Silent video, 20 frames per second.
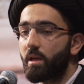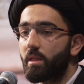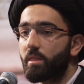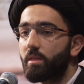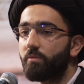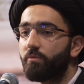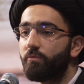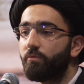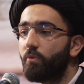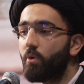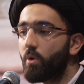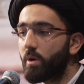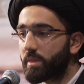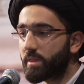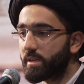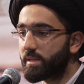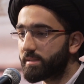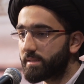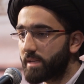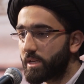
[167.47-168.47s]
The
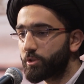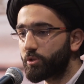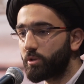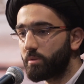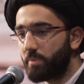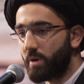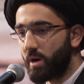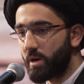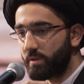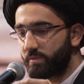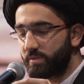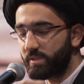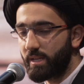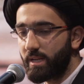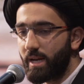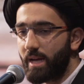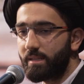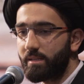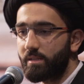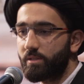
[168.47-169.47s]
fourth essential part of
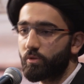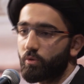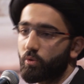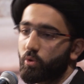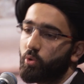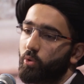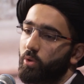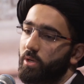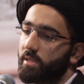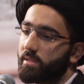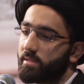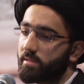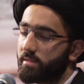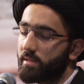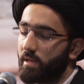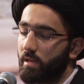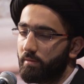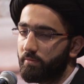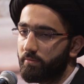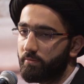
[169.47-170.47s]
salat is ruku'
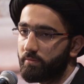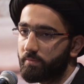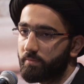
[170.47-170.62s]
itself.